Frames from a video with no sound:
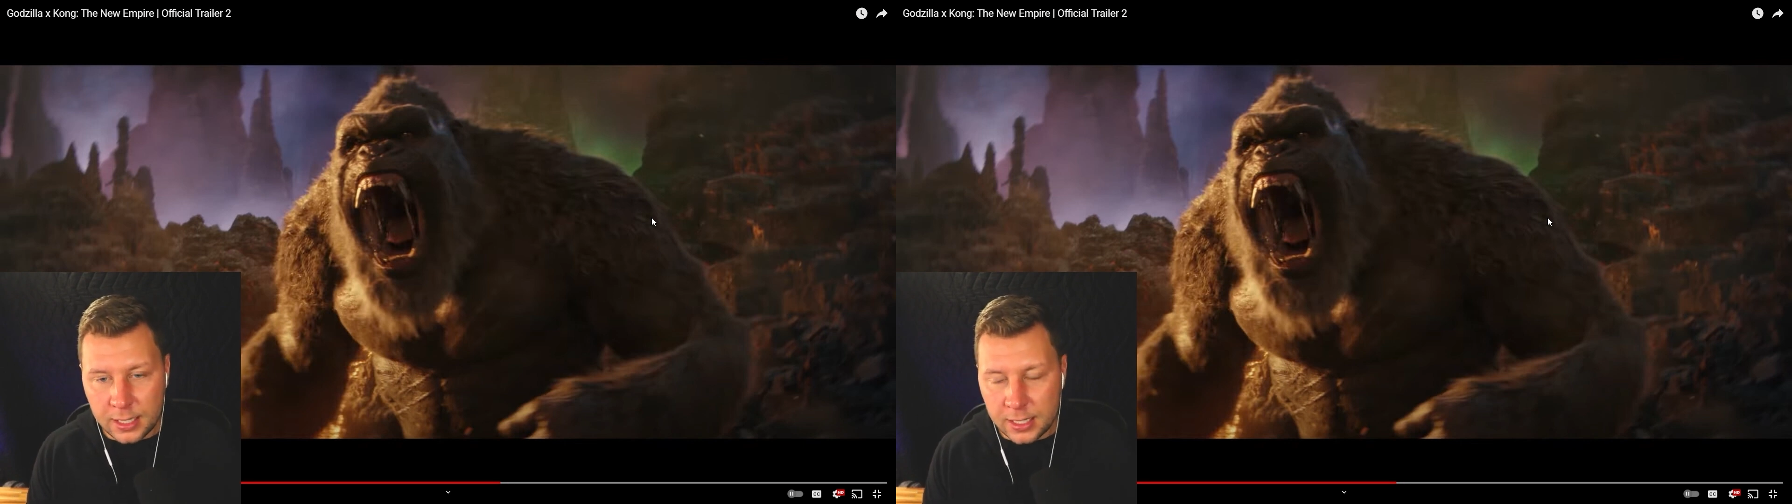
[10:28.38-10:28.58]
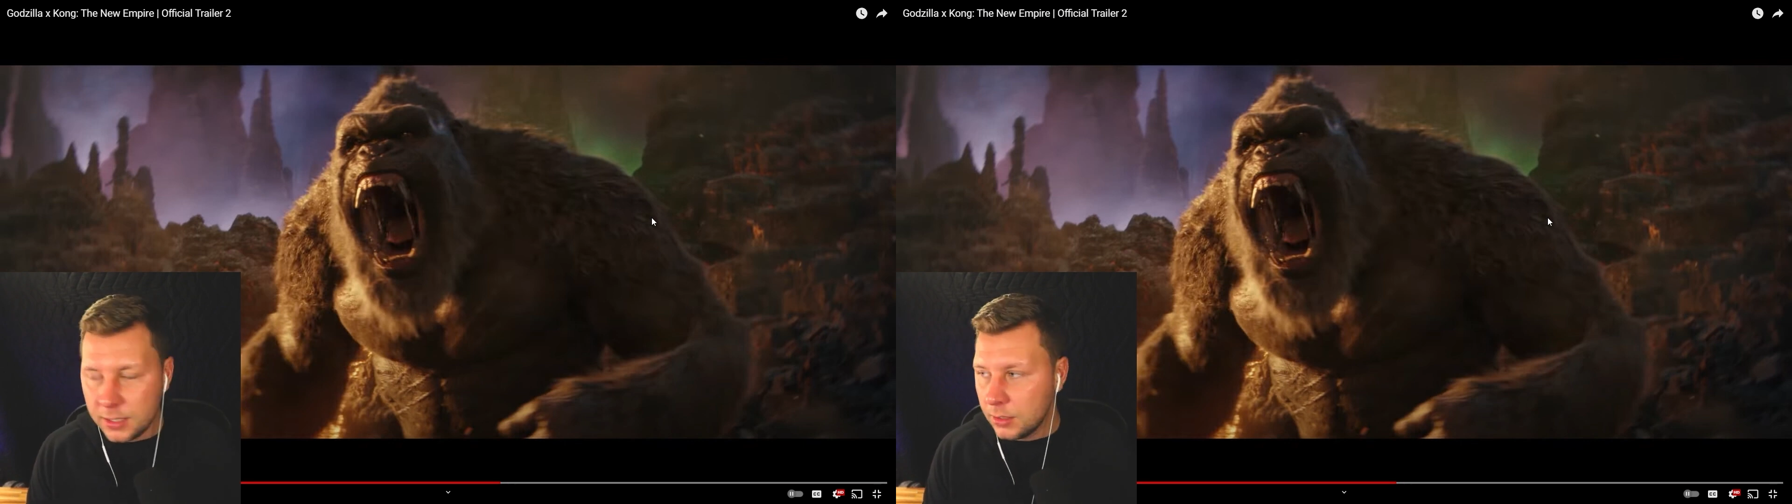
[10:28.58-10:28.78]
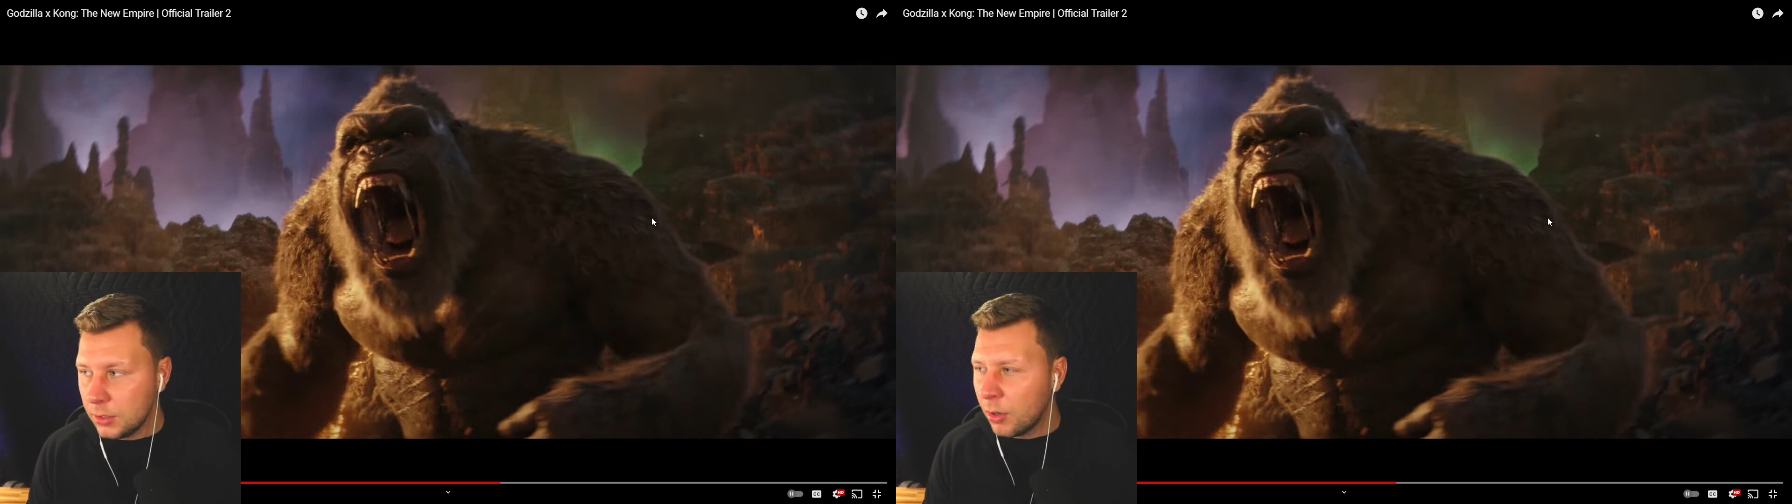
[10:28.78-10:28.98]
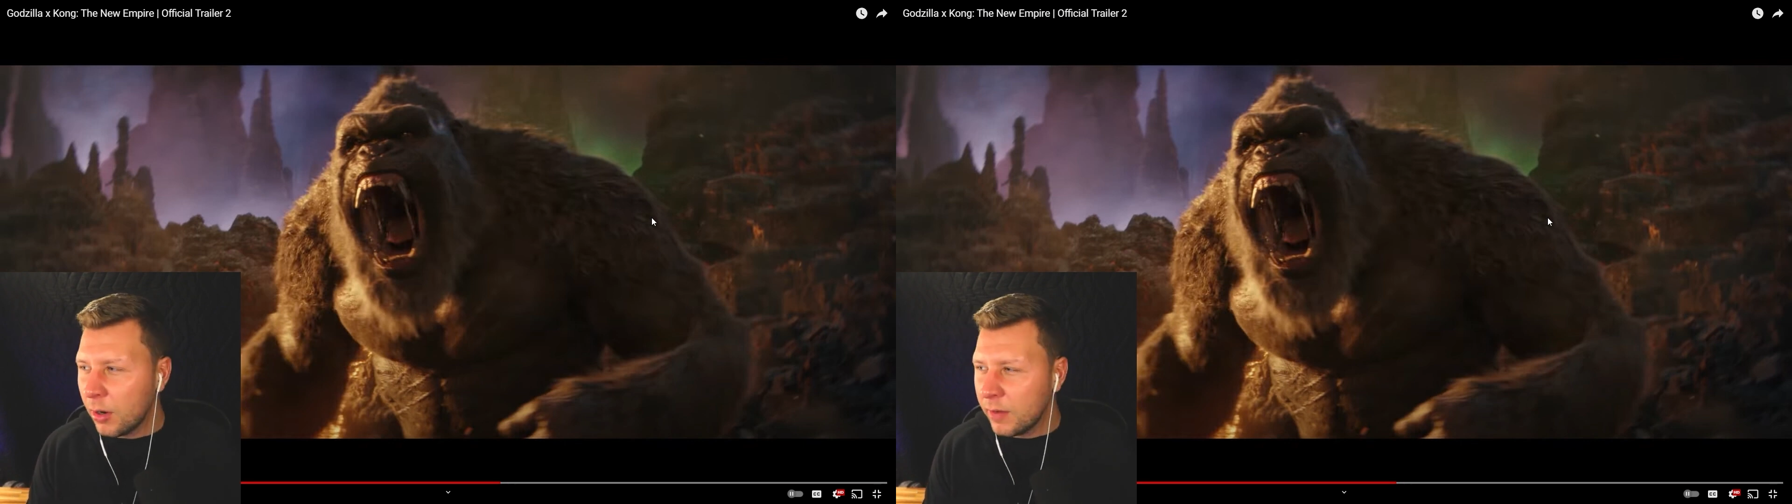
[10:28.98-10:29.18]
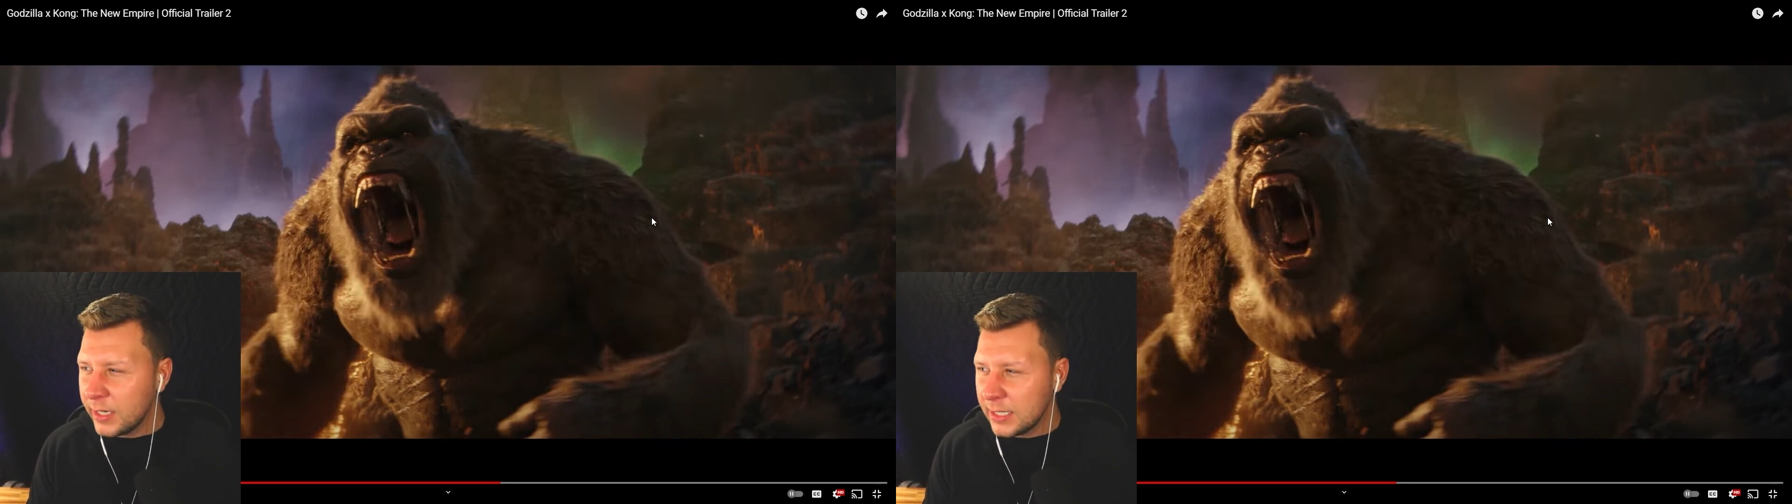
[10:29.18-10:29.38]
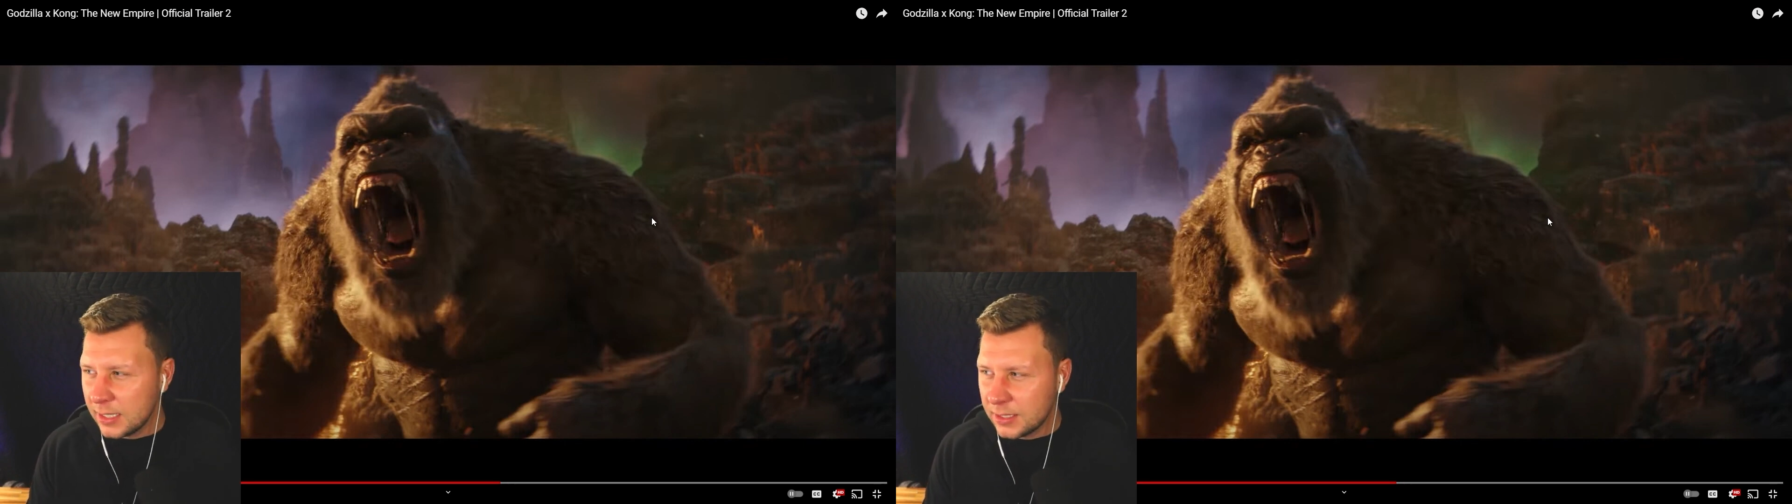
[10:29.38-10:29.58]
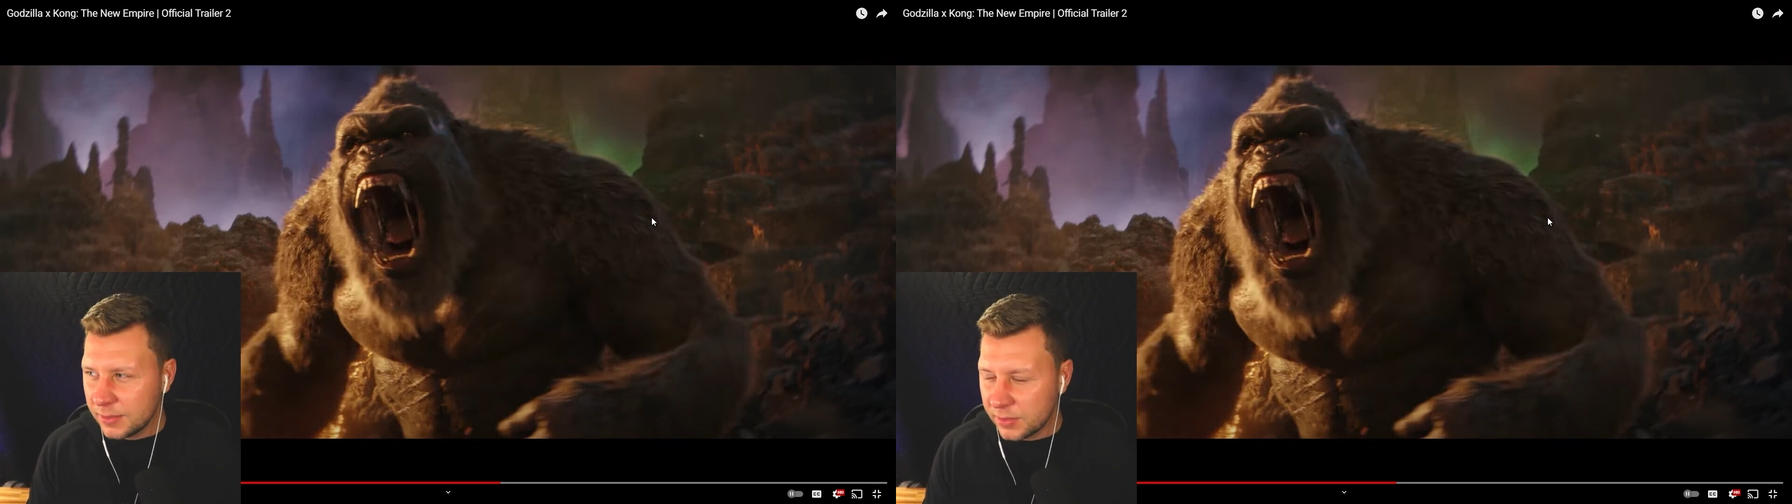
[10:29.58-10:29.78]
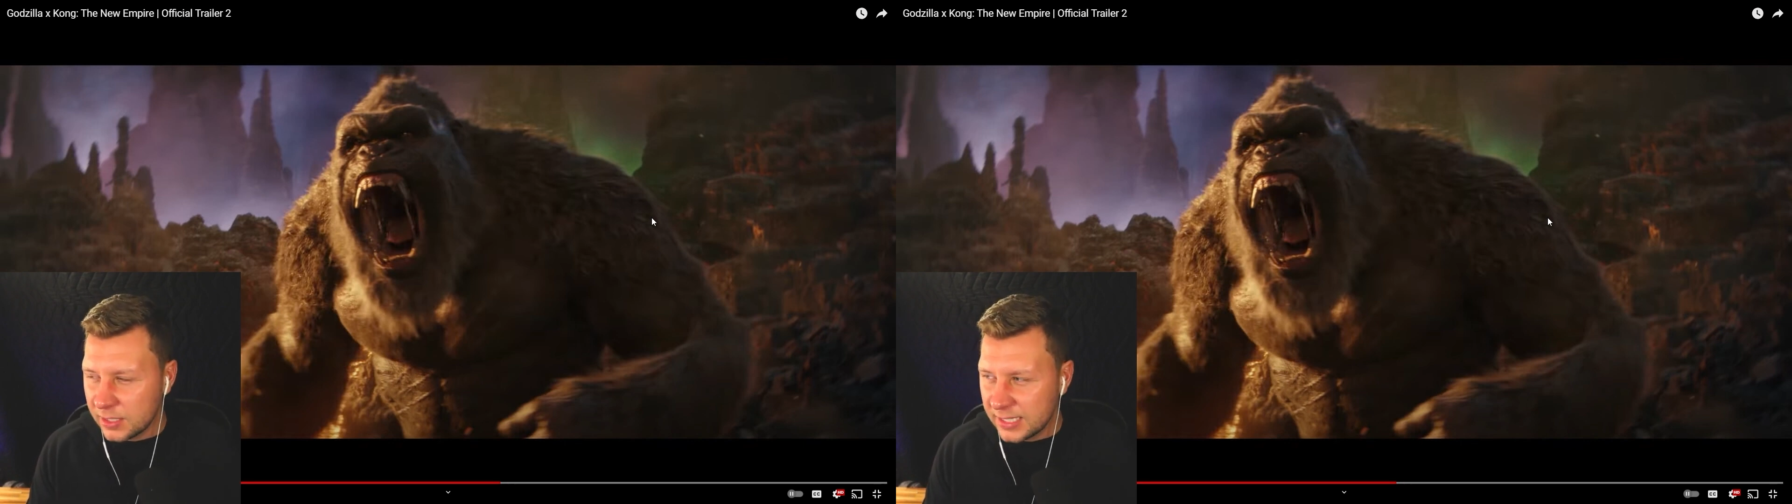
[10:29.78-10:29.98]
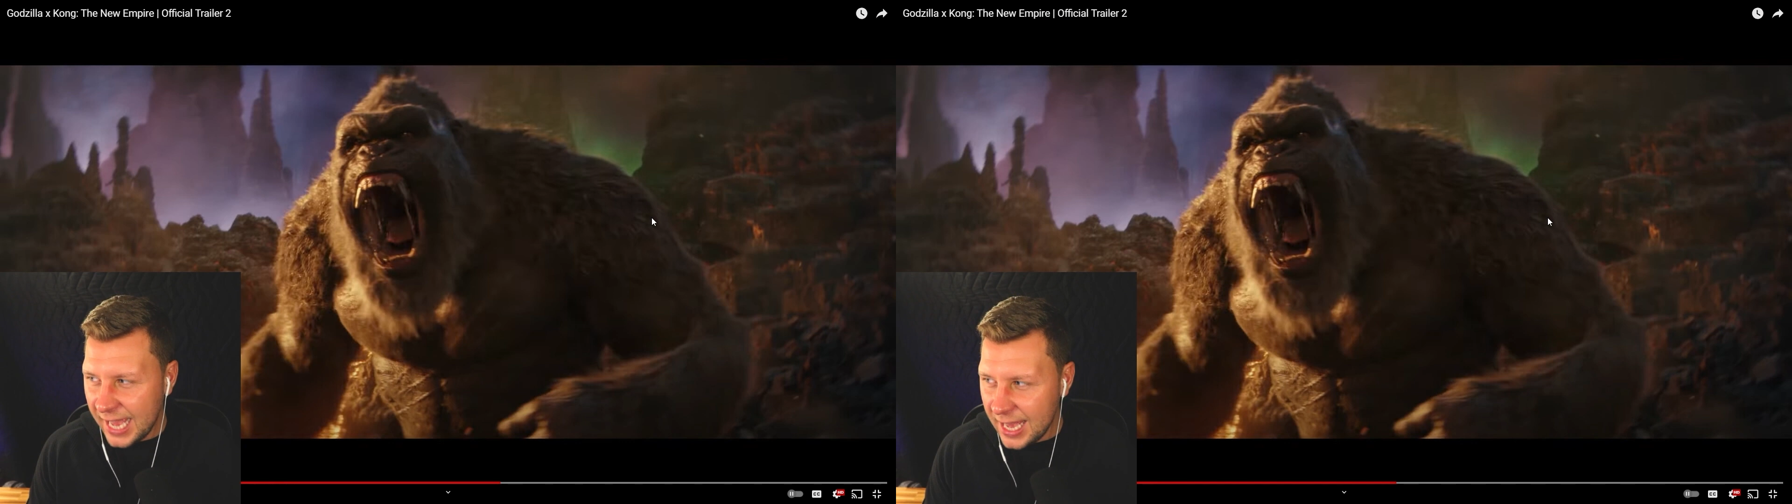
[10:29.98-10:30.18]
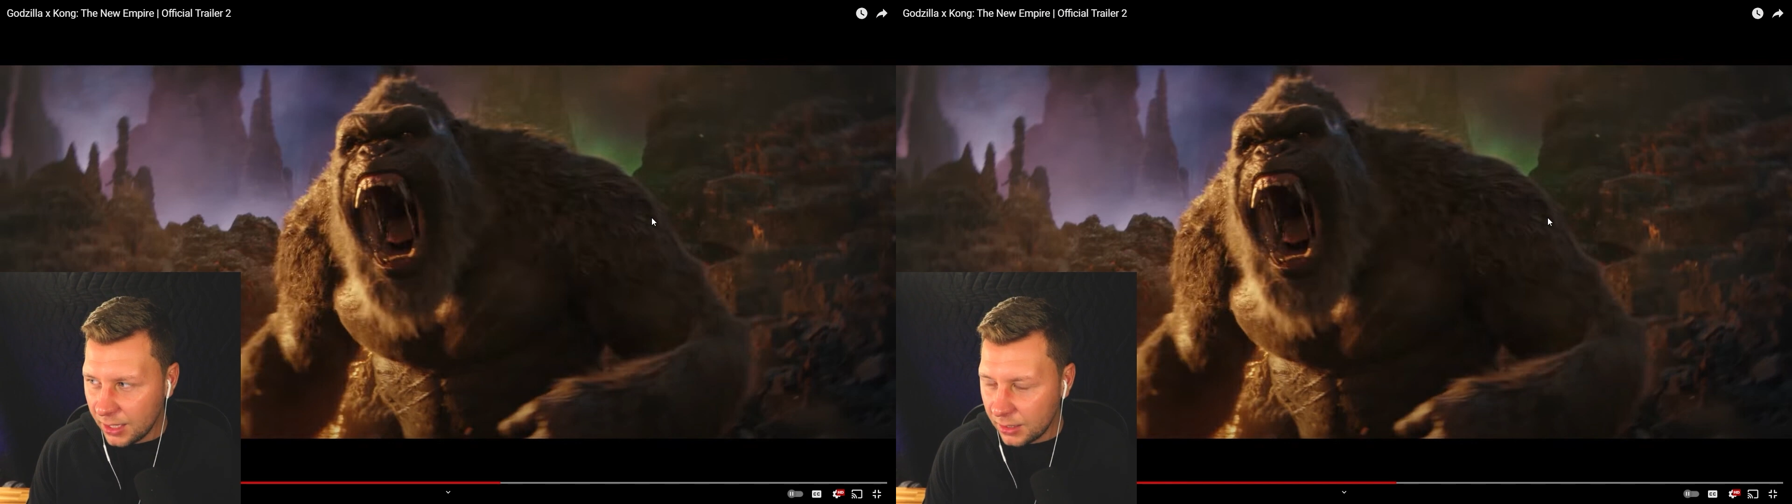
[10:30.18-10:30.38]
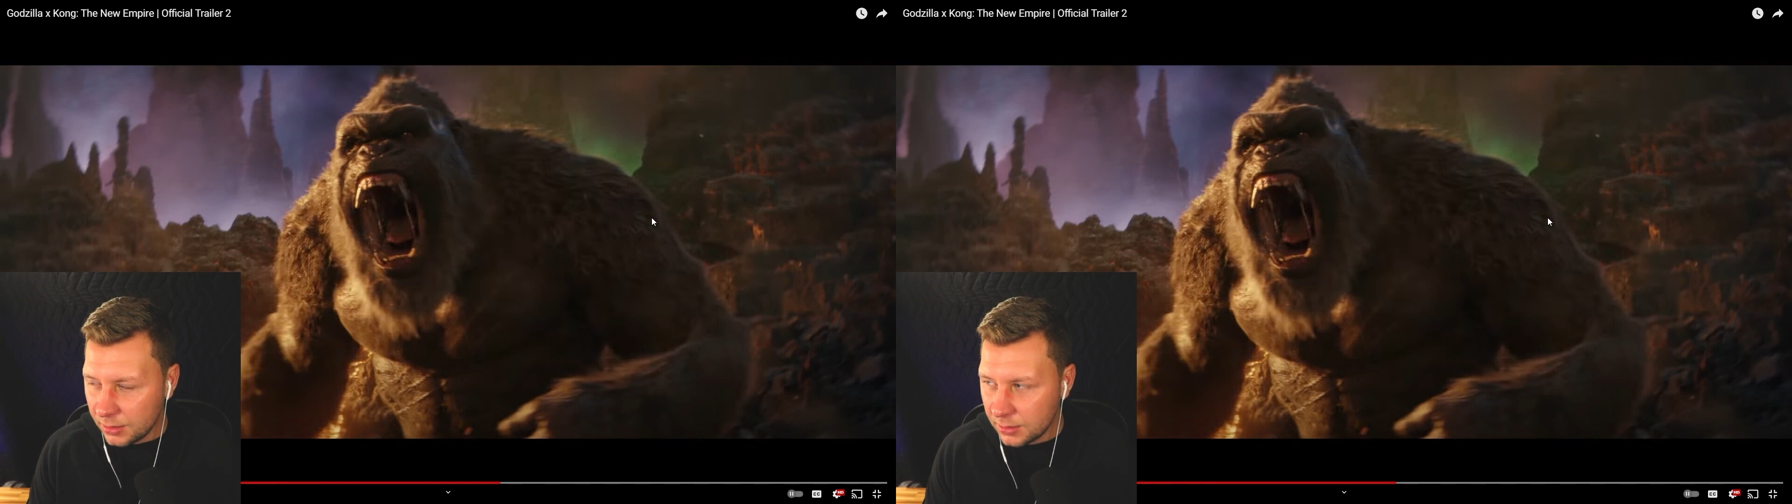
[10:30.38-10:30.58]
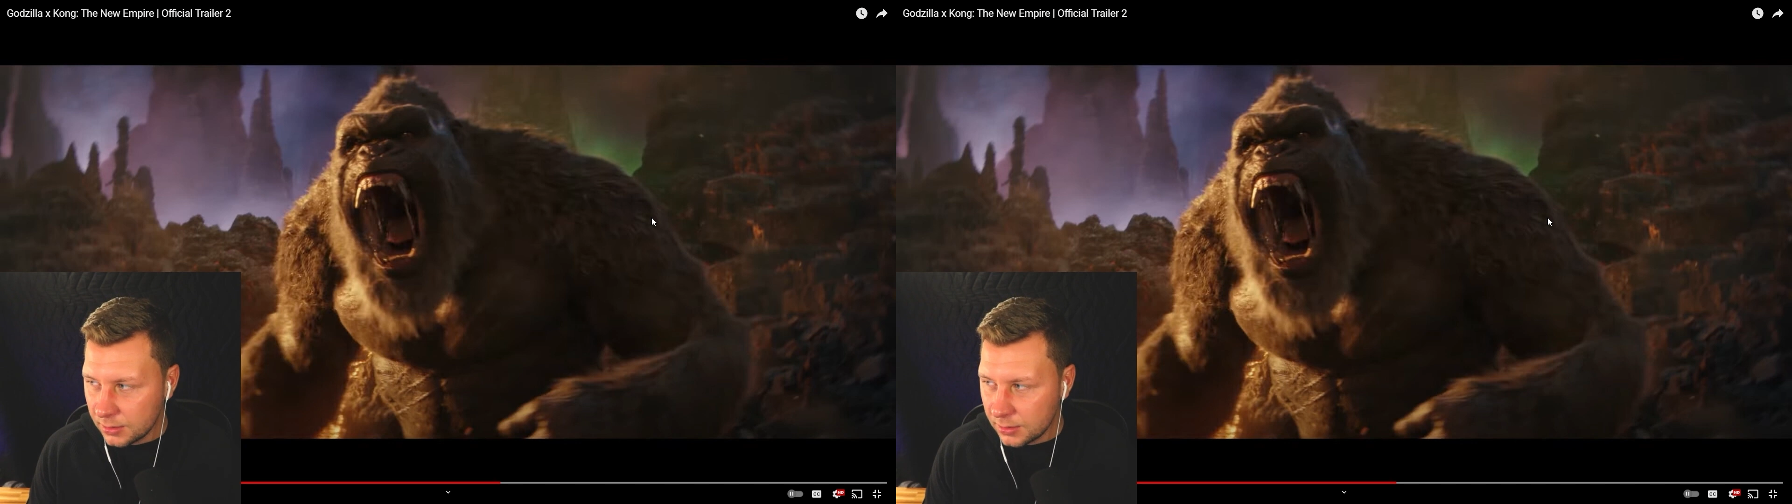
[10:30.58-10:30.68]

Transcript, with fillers: You don't have any sense of scale,